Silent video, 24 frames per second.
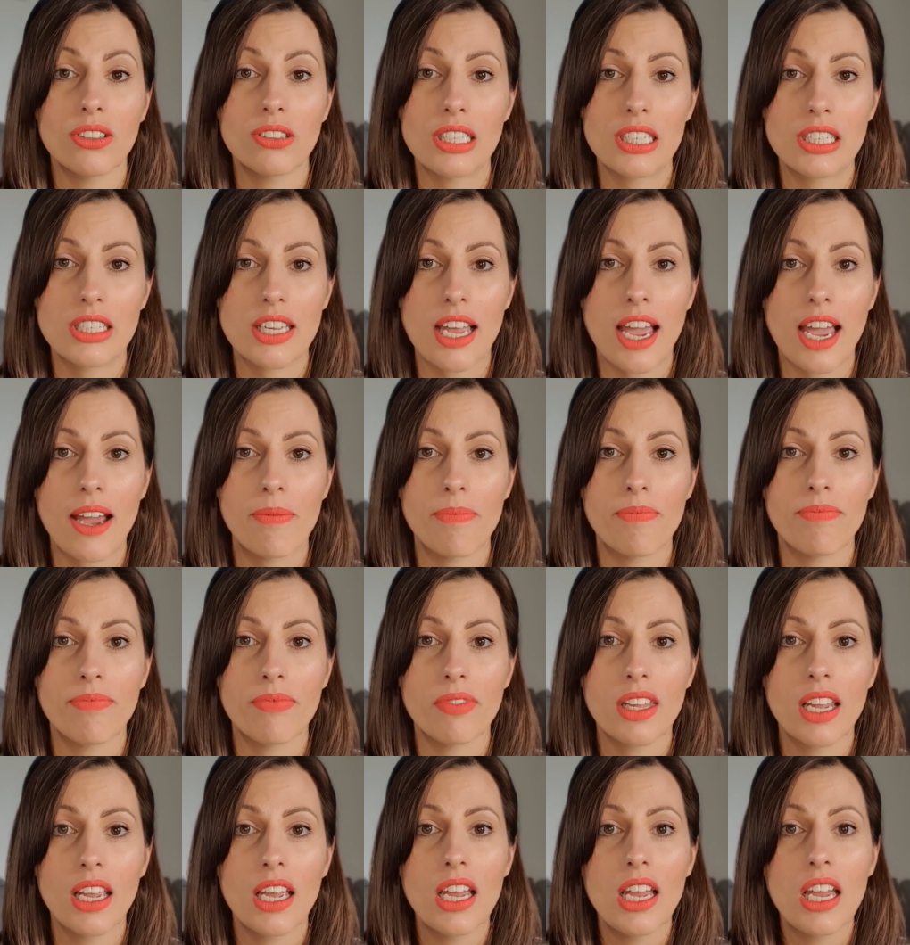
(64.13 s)
exam.
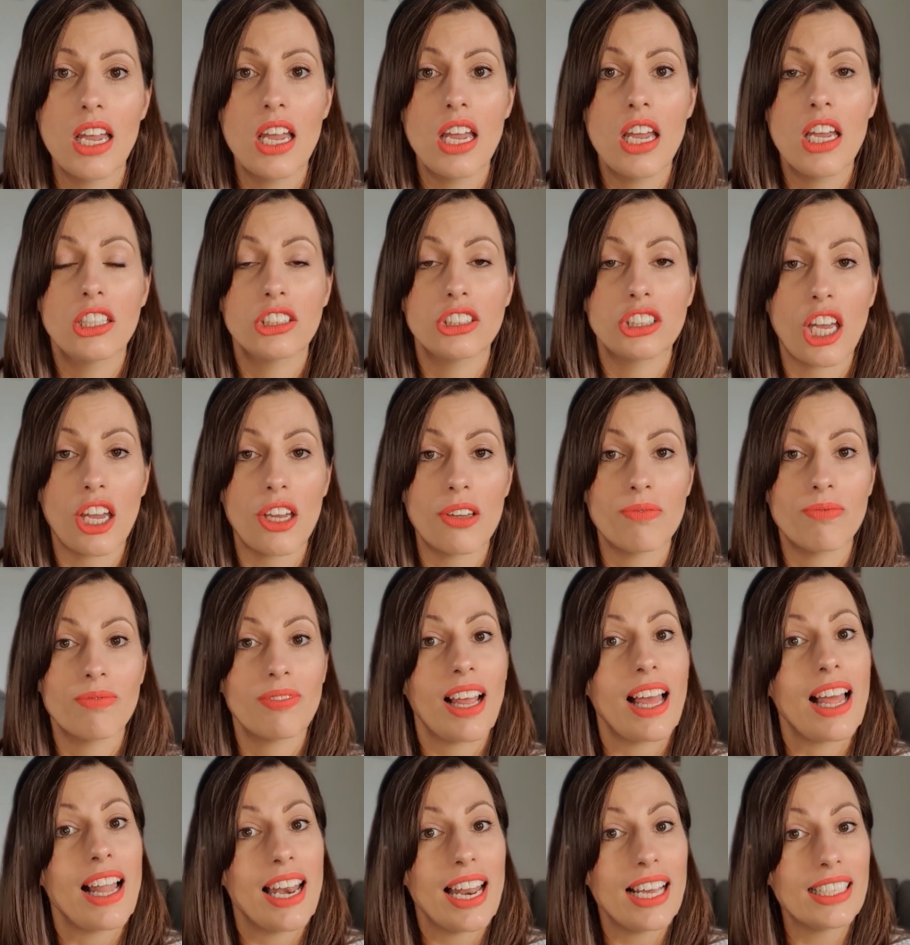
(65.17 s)
So
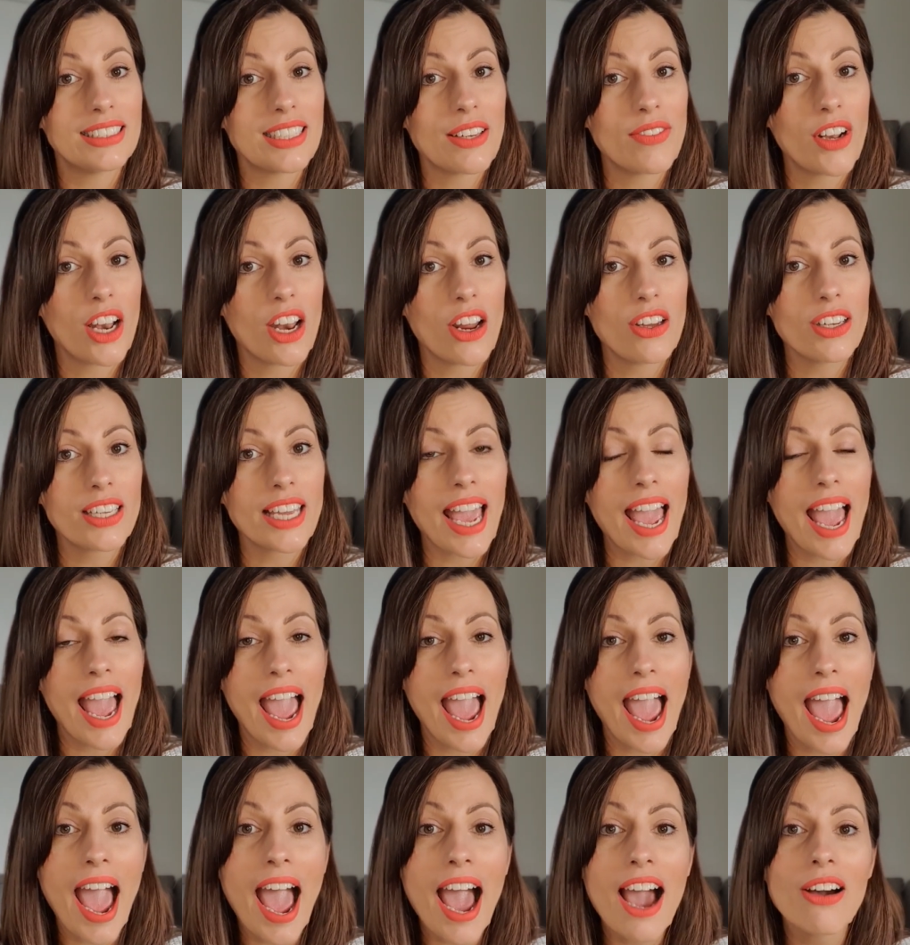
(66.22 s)
let's have a look at
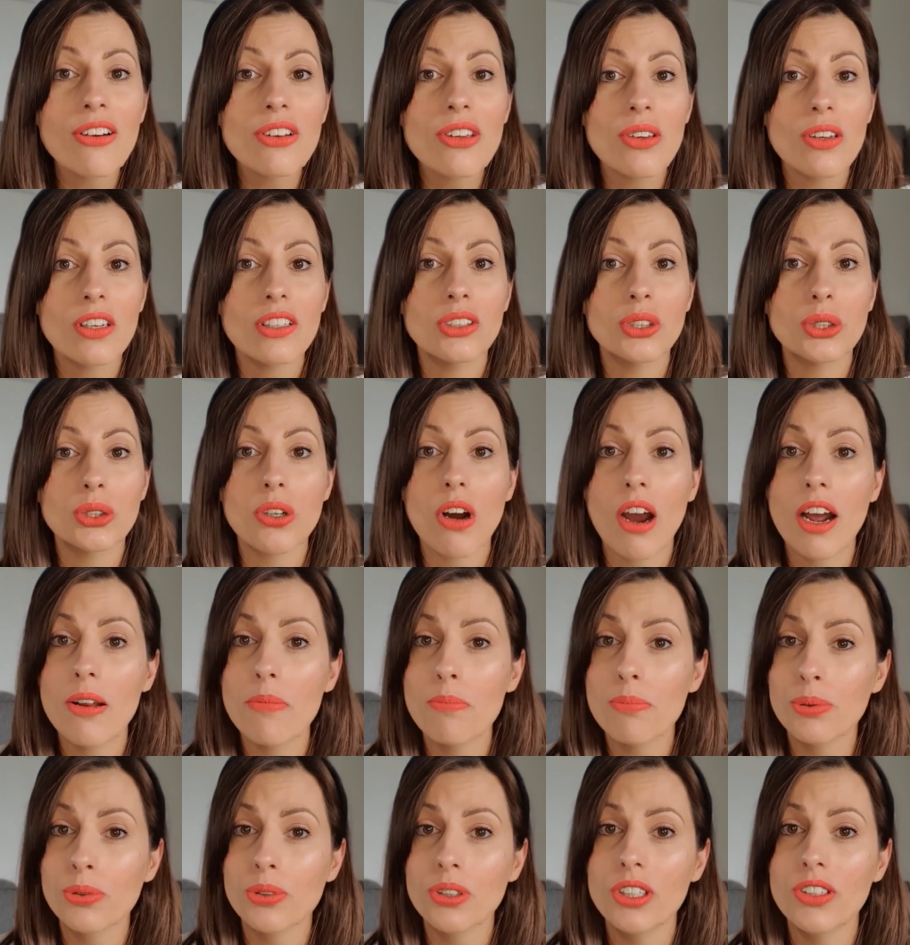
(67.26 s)
how you can try and
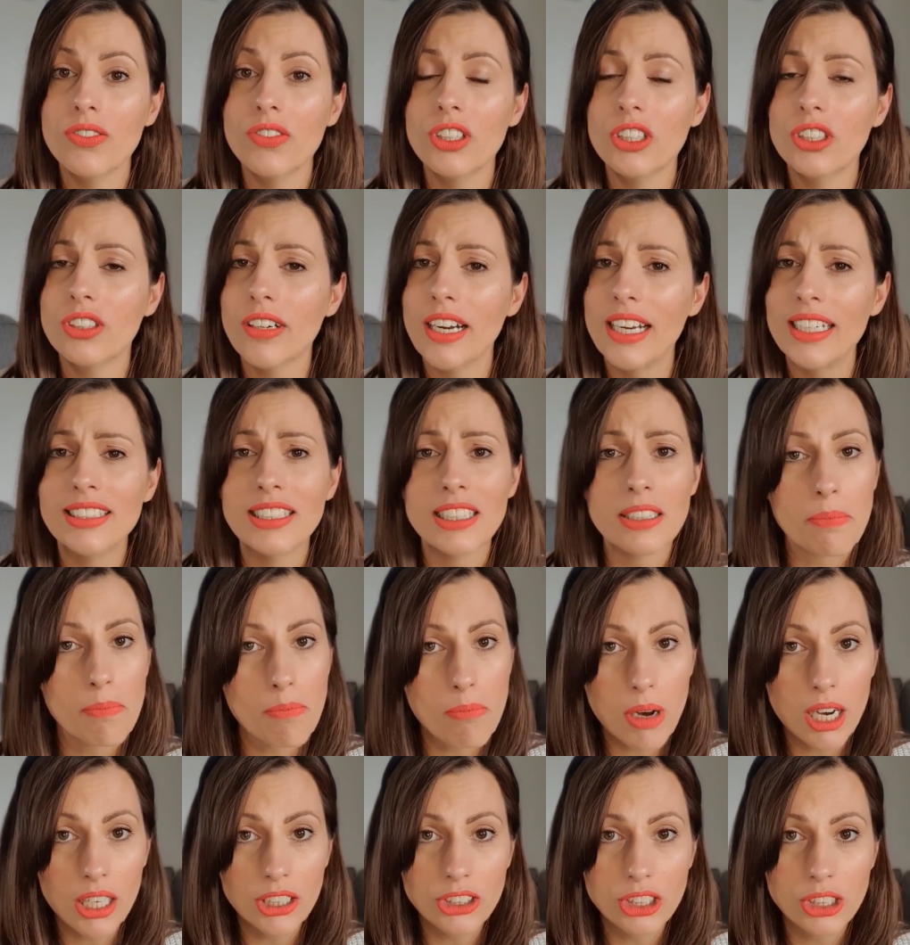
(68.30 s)
improve your grades as
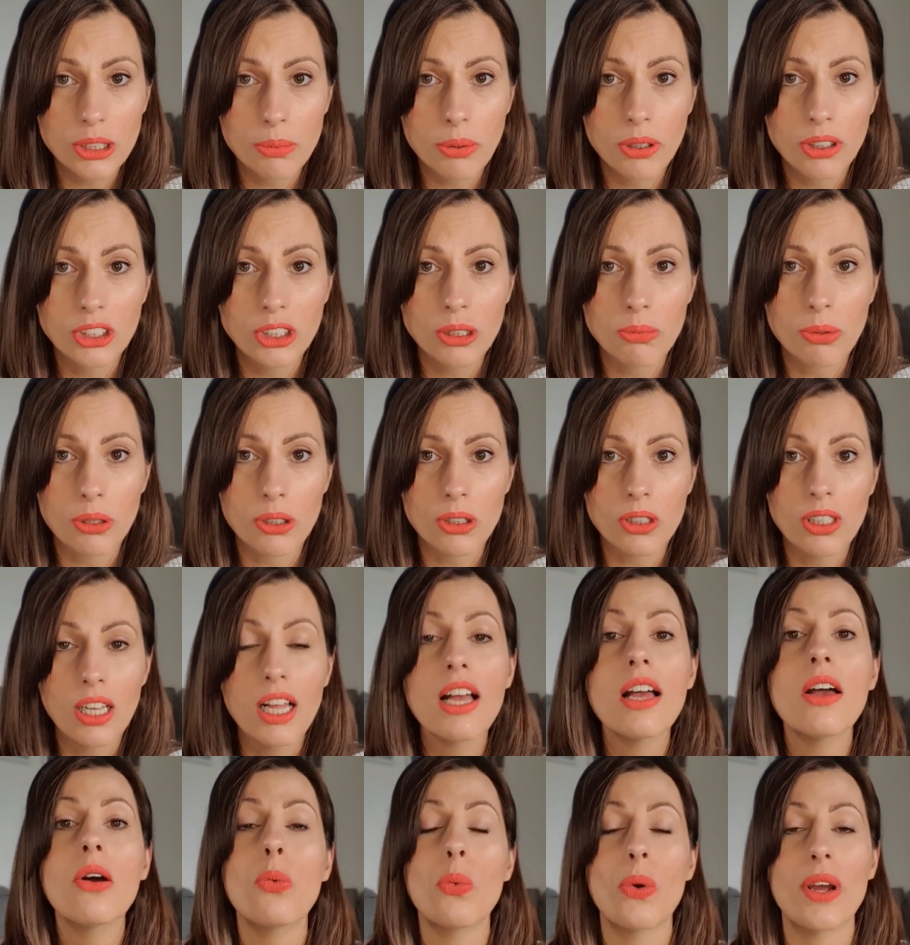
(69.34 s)
much as possible
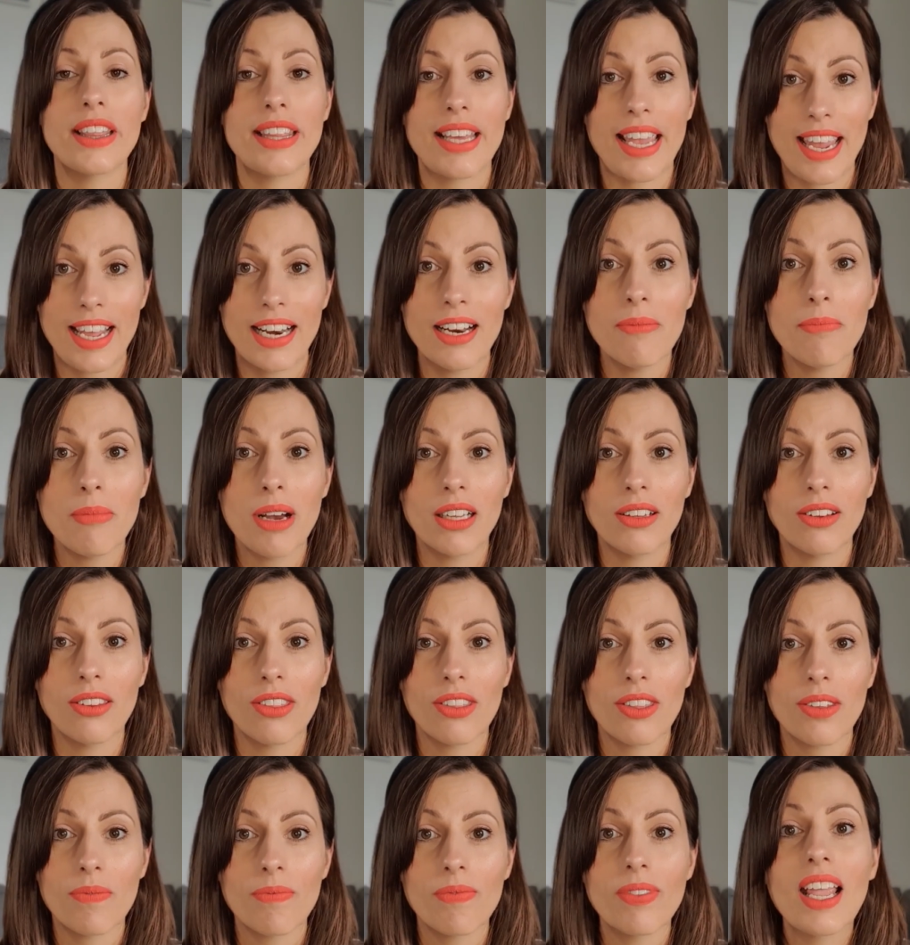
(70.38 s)
within a
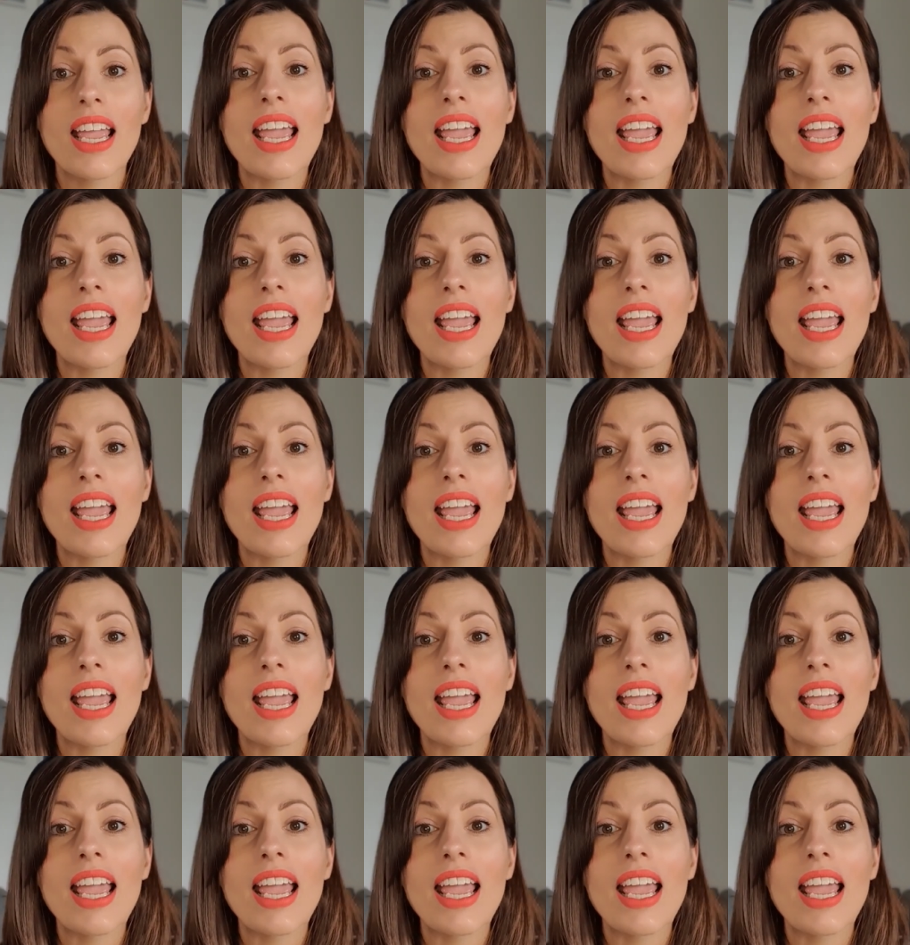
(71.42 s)
month.